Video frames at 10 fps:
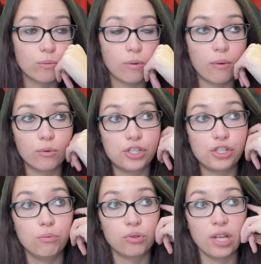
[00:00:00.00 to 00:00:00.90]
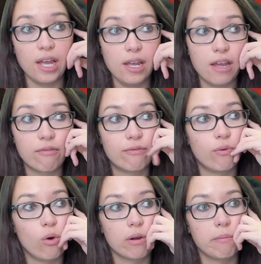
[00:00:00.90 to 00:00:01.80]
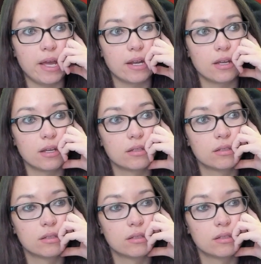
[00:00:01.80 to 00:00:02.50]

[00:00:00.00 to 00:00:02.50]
Would you play a 4 mana?